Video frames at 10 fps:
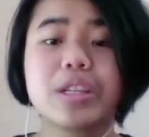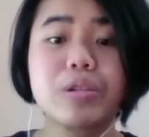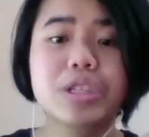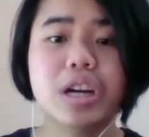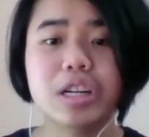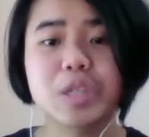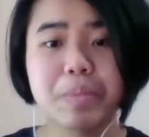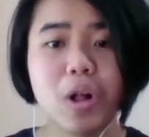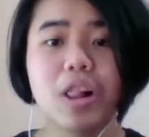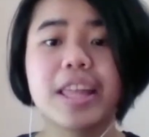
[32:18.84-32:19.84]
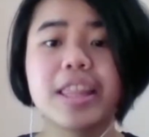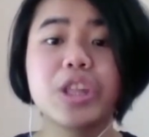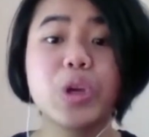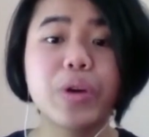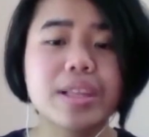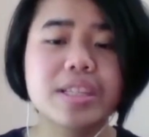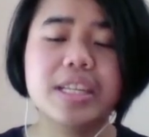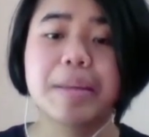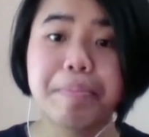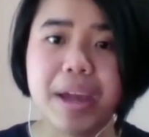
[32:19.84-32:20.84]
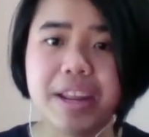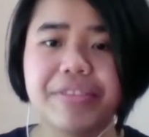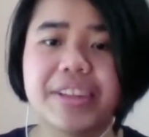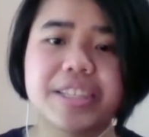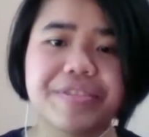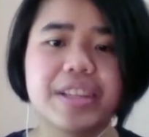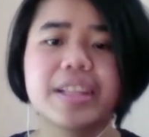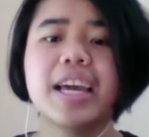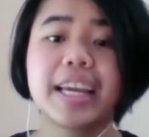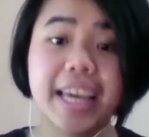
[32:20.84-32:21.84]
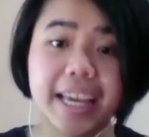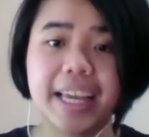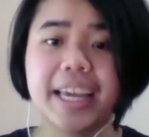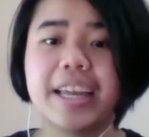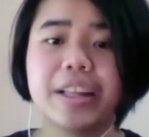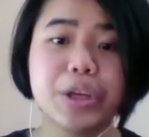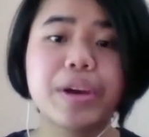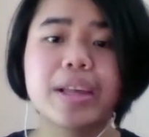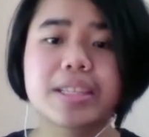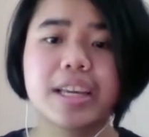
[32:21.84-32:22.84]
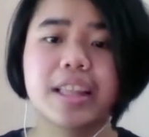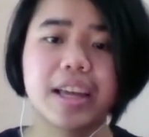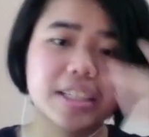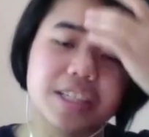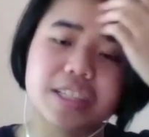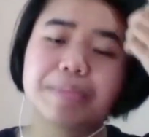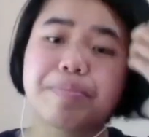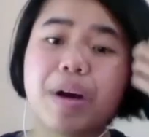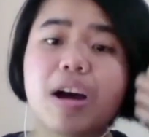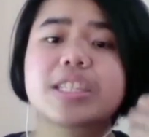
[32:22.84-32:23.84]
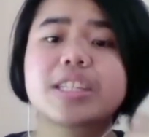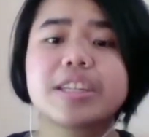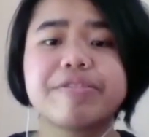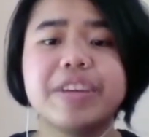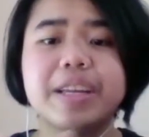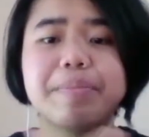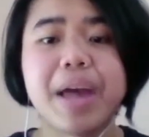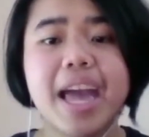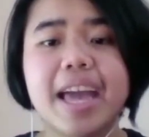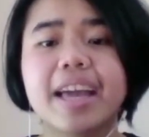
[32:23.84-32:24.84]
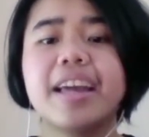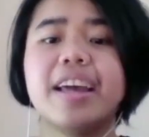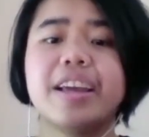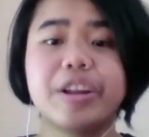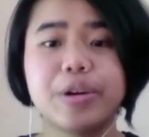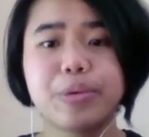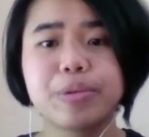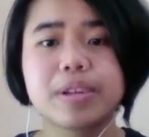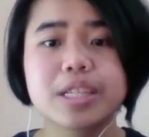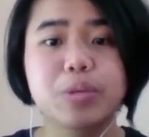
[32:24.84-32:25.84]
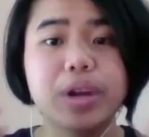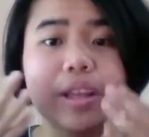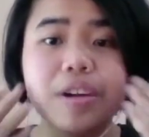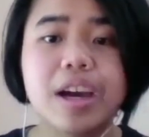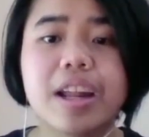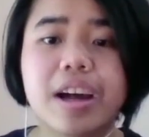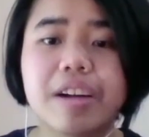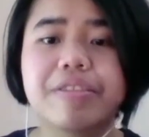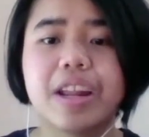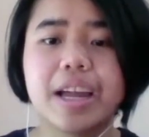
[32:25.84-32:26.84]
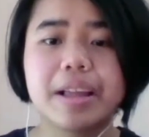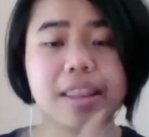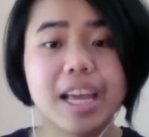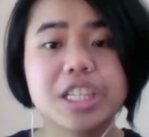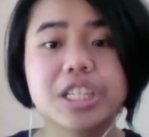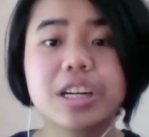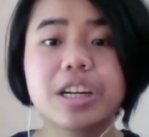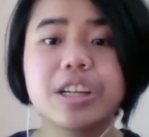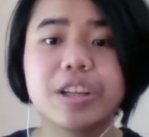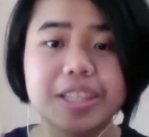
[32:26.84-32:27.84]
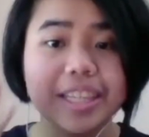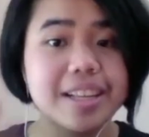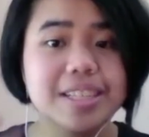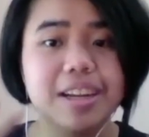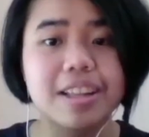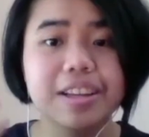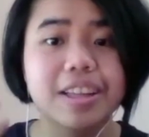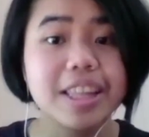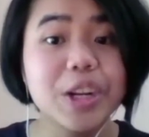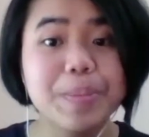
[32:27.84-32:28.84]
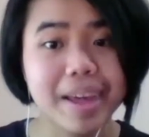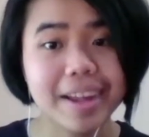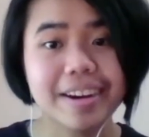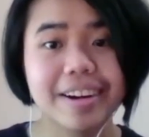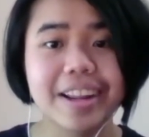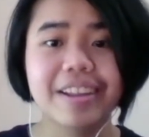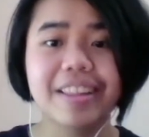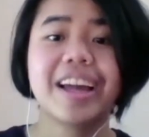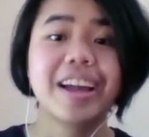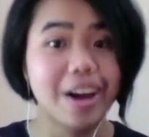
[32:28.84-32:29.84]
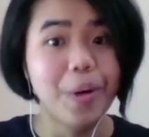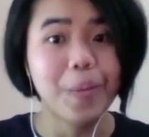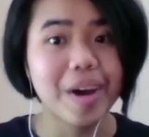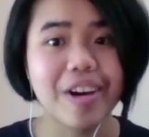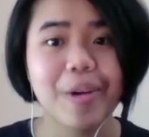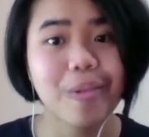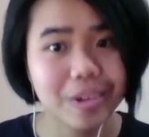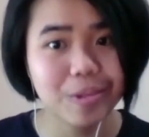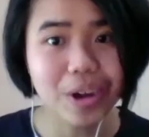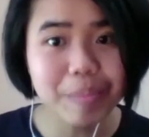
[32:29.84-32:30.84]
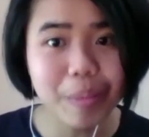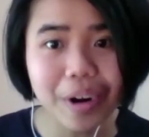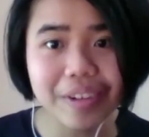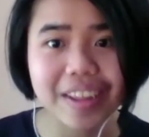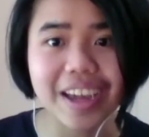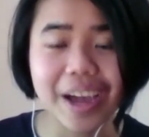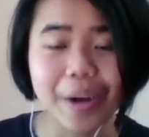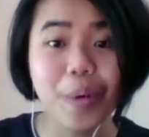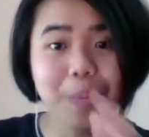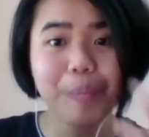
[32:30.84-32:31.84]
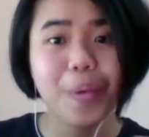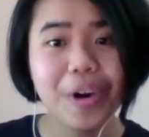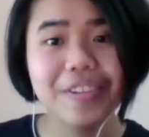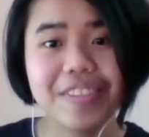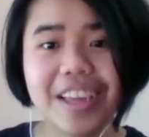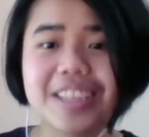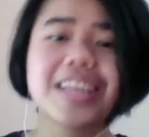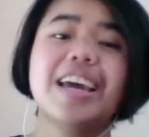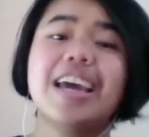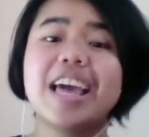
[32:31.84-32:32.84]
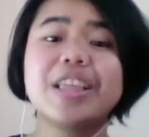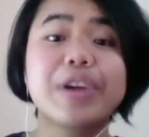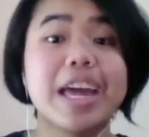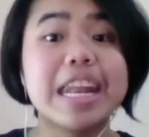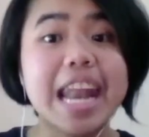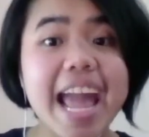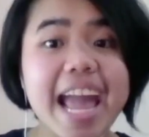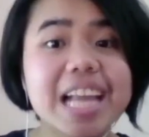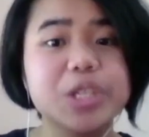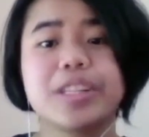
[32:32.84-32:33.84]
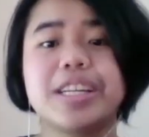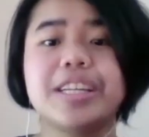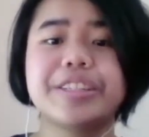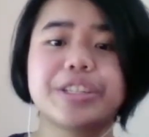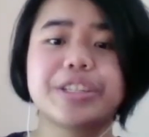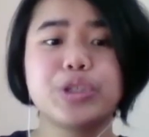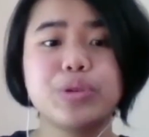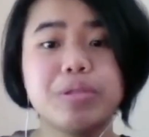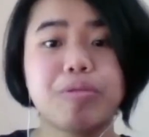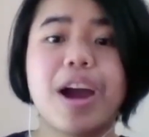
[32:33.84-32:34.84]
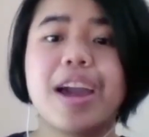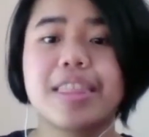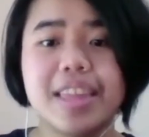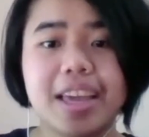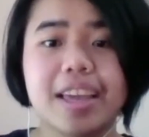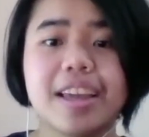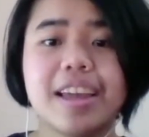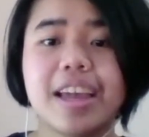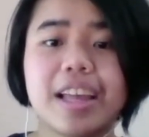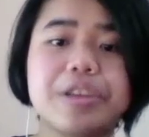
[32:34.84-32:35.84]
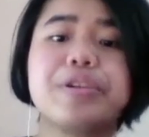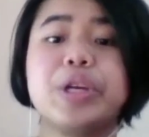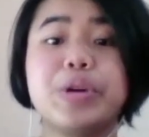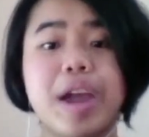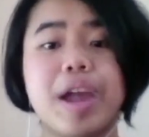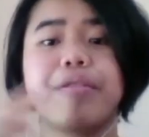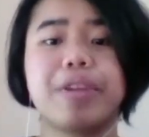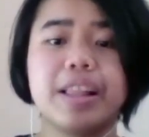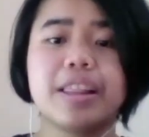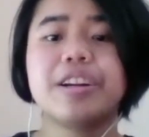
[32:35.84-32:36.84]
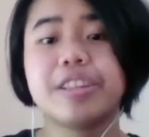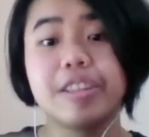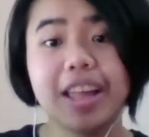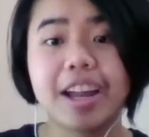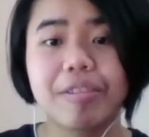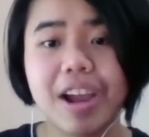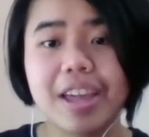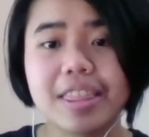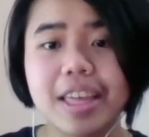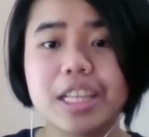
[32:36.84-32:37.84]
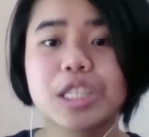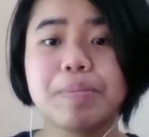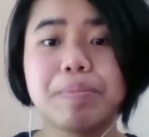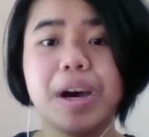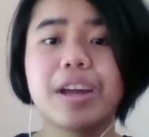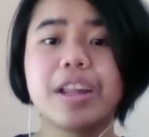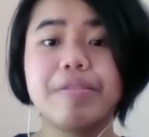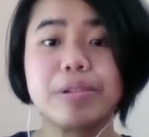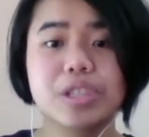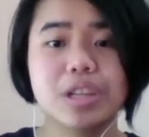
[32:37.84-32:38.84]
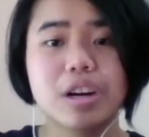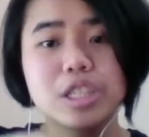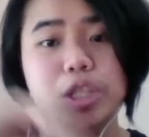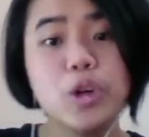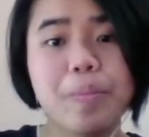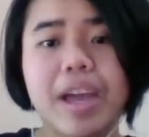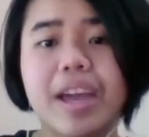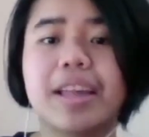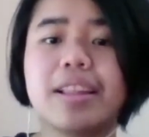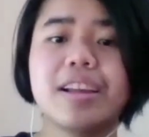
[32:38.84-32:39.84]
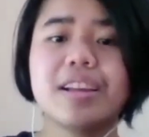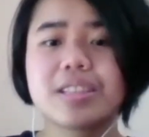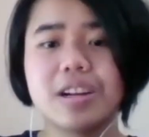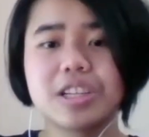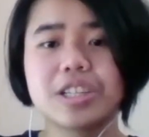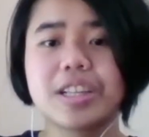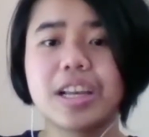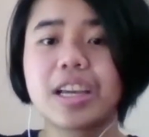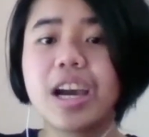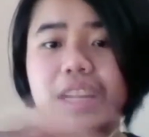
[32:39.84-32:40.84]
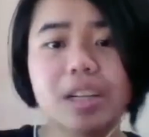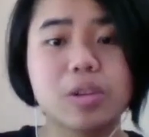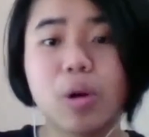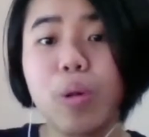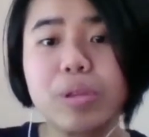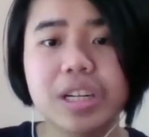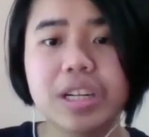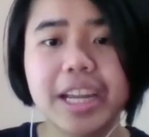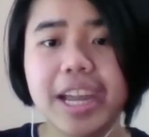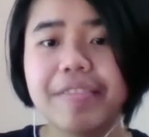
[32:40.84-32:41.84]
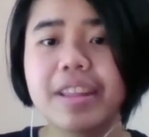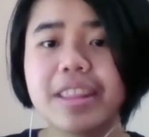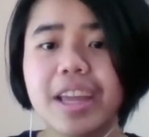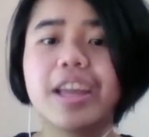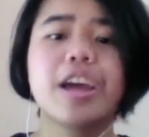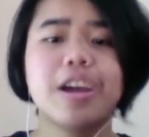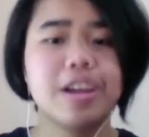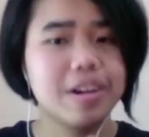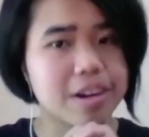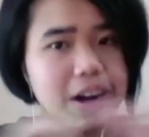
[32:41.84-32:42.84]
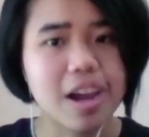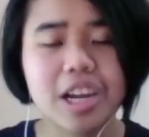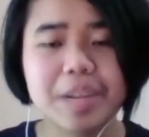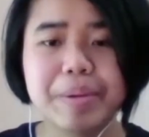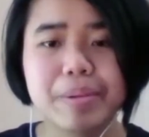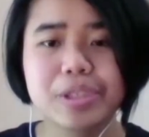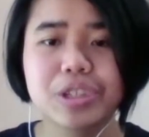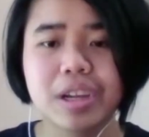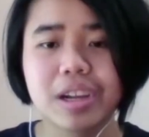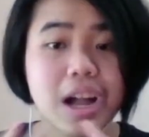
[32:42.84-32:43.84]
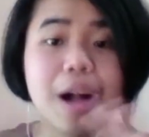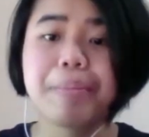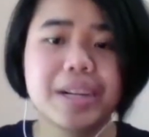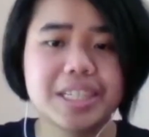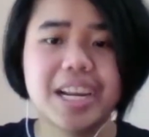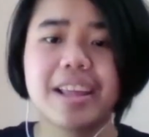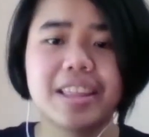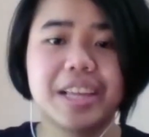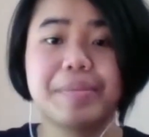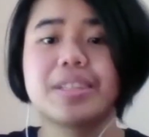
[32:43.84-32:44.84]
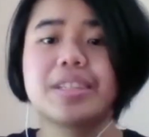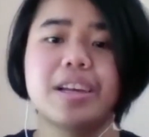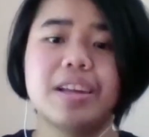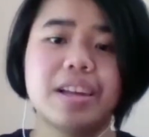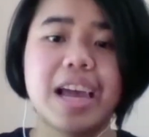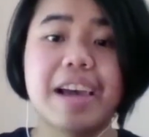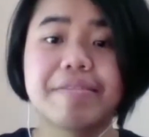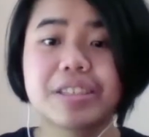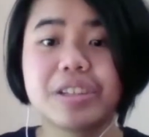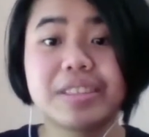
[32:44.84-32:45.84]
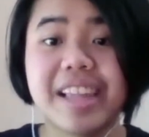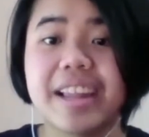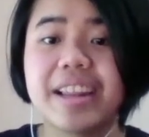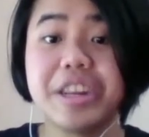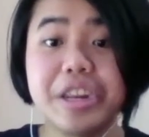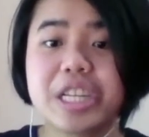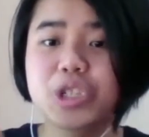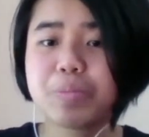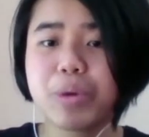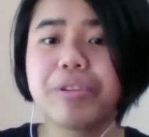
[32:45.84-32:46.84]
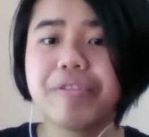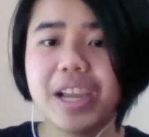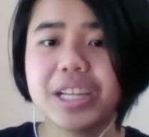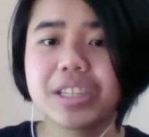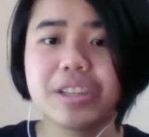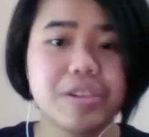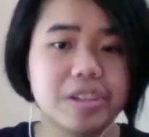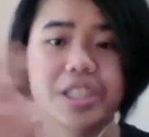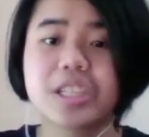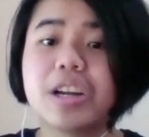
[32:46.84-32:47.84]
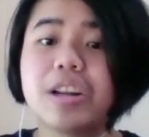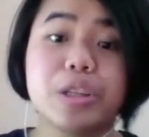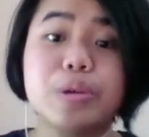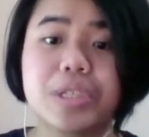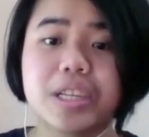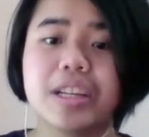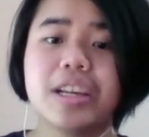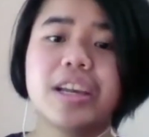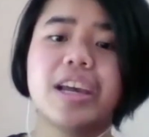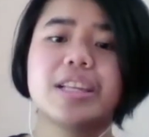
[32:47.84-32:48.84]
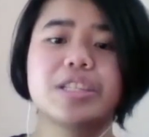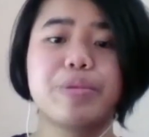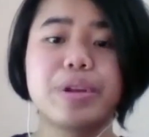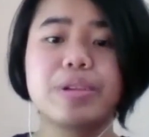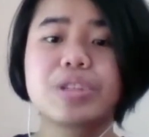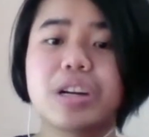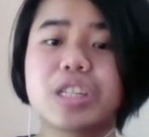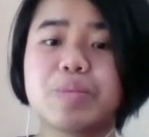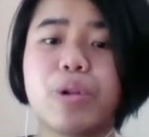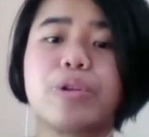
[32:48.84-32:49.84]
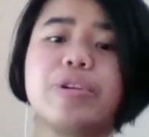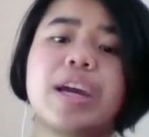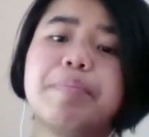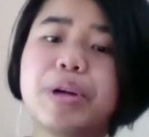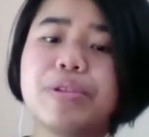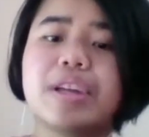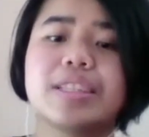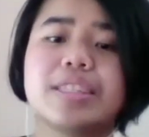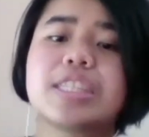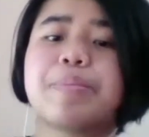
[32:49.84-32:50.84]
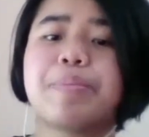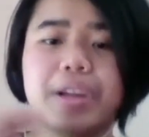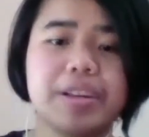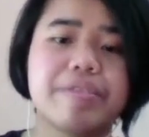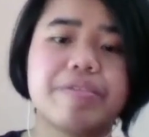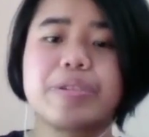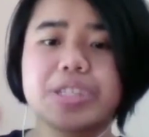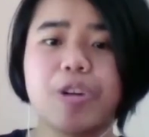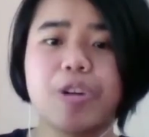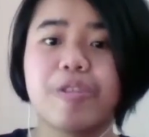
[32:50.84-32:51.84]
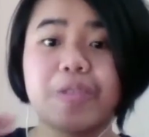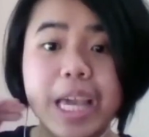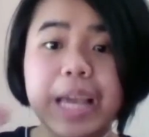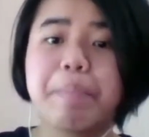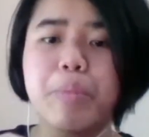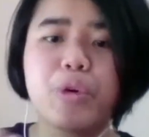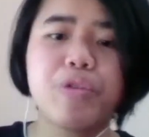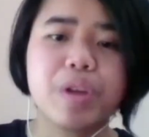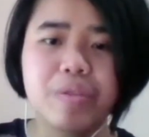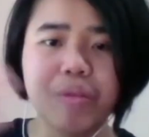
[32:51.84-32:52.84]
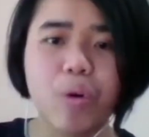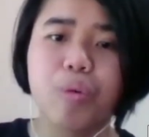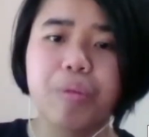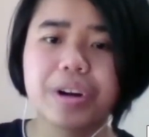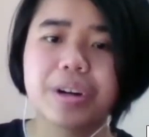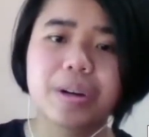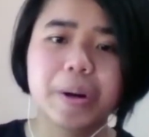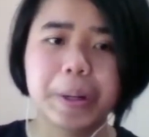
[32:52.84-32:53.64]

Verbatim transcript: and you start small and then you can see the benefits of it kicking in you can see like just the positive feedback you know because when you cut off like less sugar your skin's going to look a little better and you're like oh wow i want one more of that i want more of this mm-hmm. and you can naturally just do the right thing and you, you can relearn the lo- right things but if you start too big and start just like cutting cold turkey everything you're not going to be able to accomplish anything because like after that initial motivation you're just going to lose it and so when you start small you can build that discipline of yourself of keep moving forward